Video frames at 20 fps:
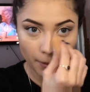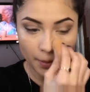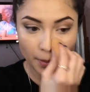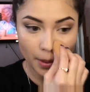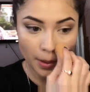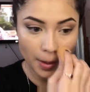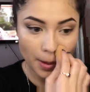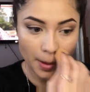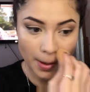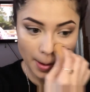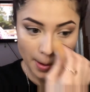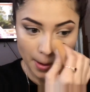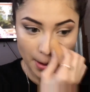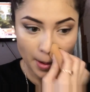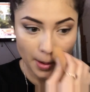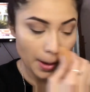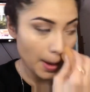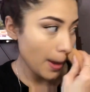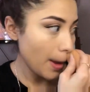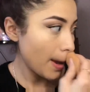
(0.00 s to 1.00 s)
Don't be like
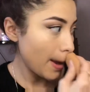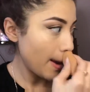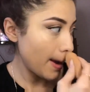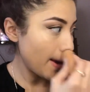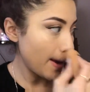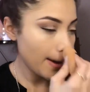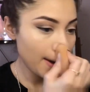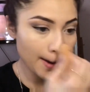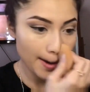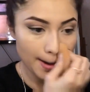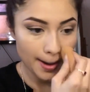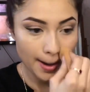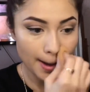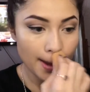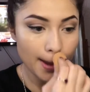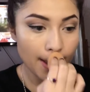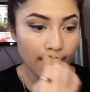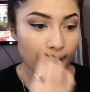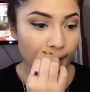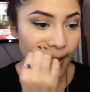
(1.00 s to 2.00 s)
me. Then I just put
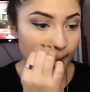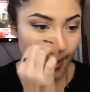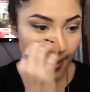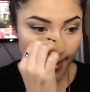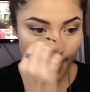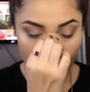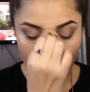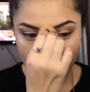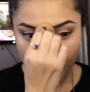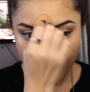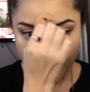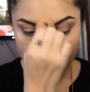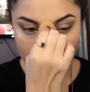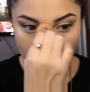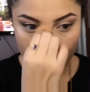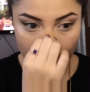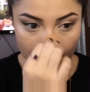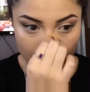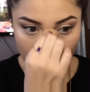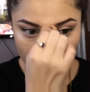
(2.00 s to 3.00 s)
some on my nose just to
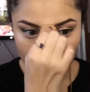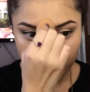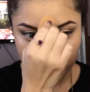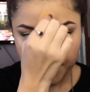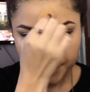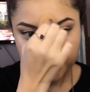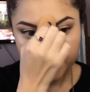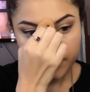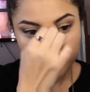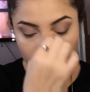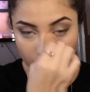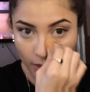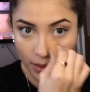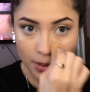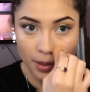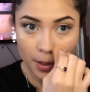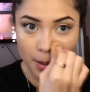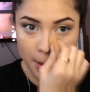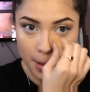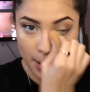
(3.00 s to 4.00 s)
make sure that I got
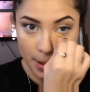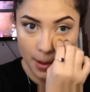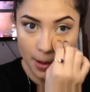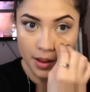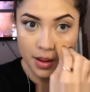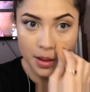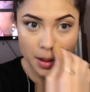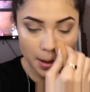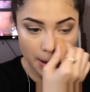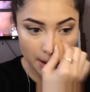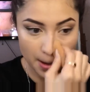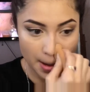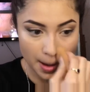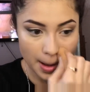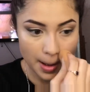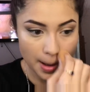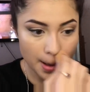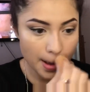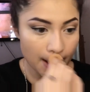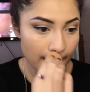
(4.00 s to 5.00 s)
my nose area, and then I
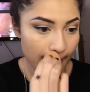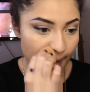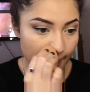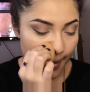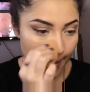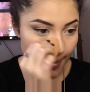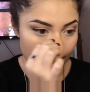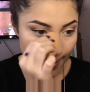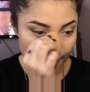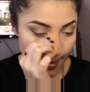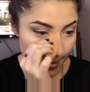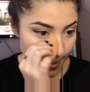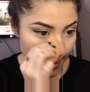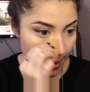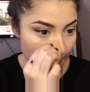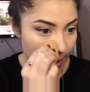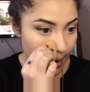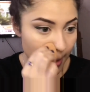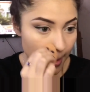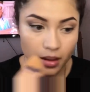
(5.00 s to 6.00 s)
kind of blended it to the other
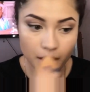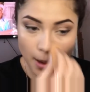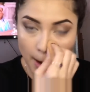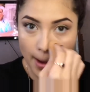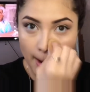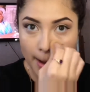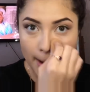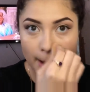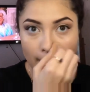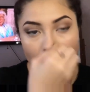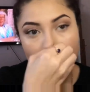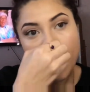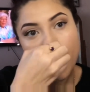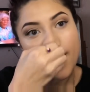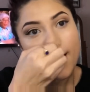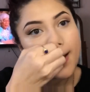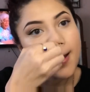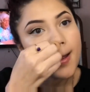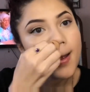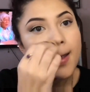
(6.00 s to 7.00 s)
side.
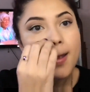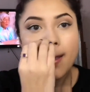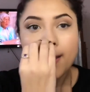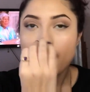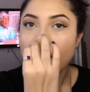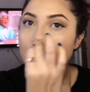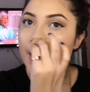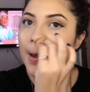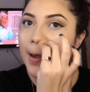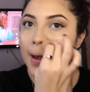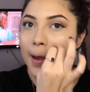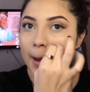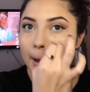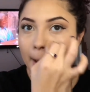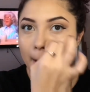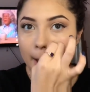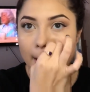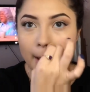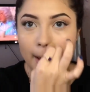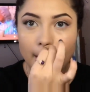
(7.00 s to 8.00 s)
So hopefully that kind of helped,
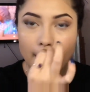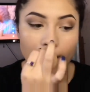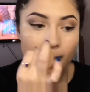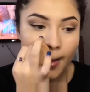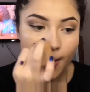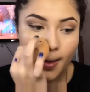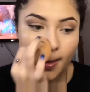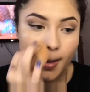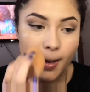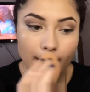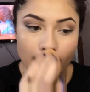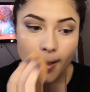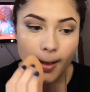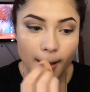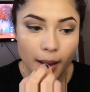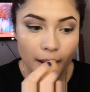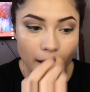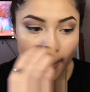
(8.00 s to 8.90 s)
but yeah.